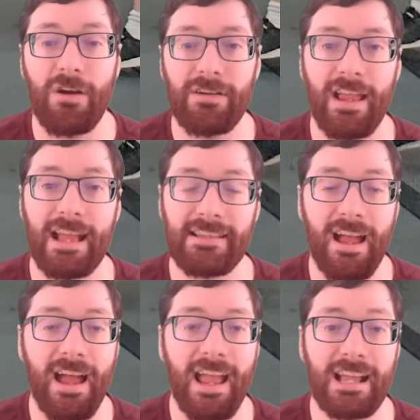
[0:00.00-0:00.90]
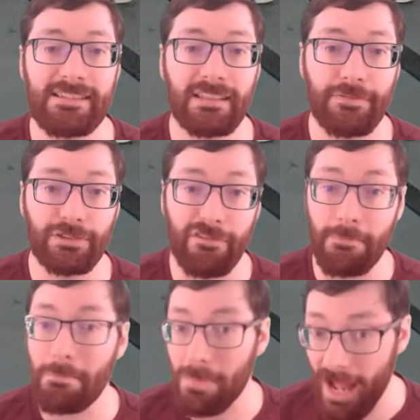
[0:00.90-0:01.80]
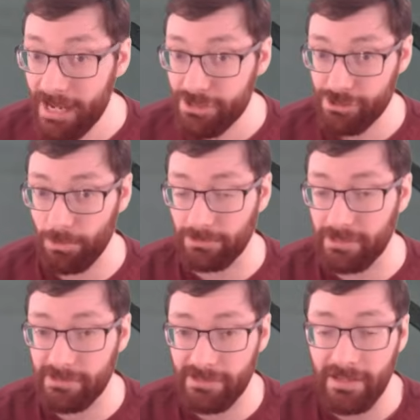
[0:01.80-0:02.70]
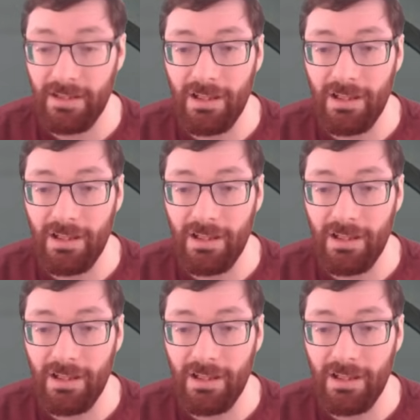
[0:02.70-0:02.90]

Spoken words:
aren't as high as the level of my shoulders,